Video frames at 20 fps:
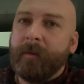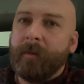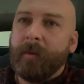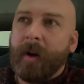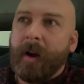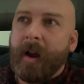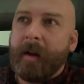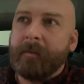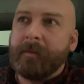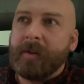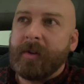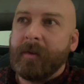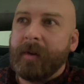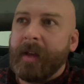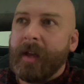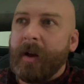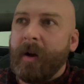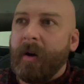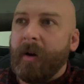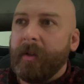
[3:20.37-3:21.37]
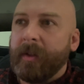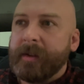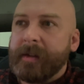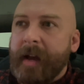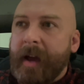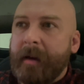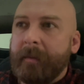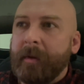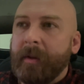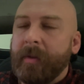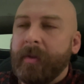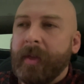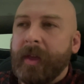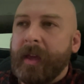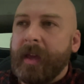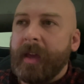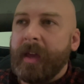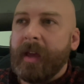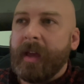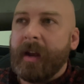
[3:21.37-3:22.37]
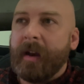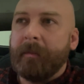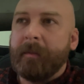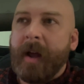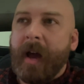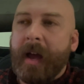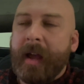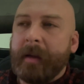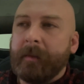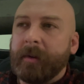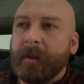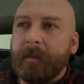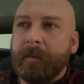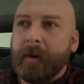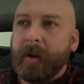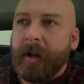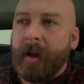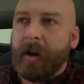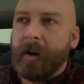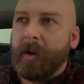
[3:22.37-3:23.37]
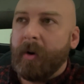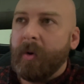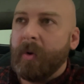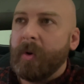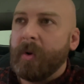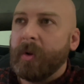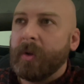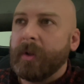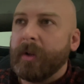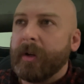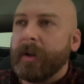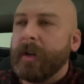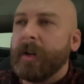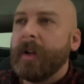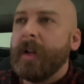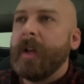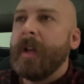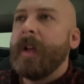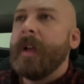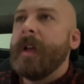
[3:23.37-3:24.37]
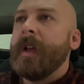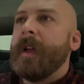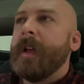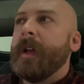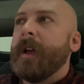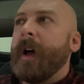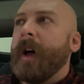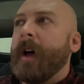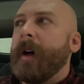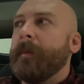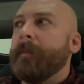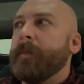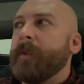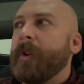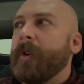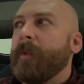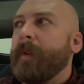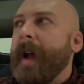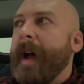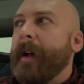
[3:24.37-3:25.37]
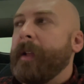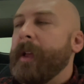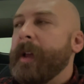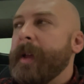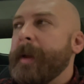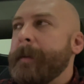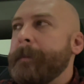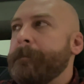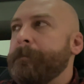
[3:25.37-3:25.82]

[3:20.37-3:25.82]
where I'm doing it all the time and thinking, and I'm not able to put it on hold or corral it.